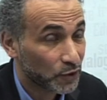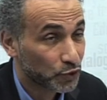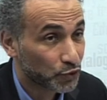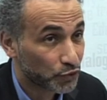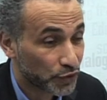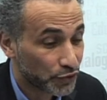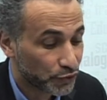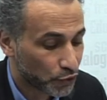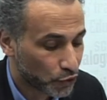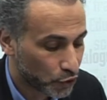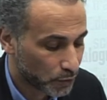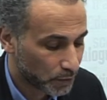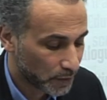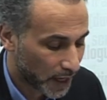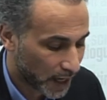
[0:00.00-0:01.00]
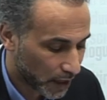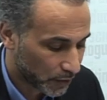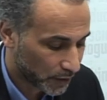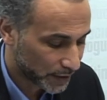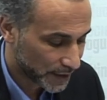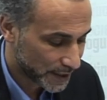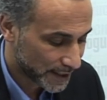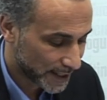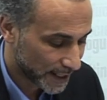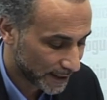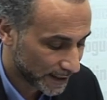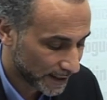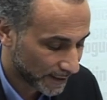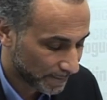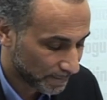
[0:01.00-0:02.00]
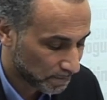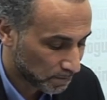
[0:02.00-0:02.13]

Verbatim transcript: to reform our understanding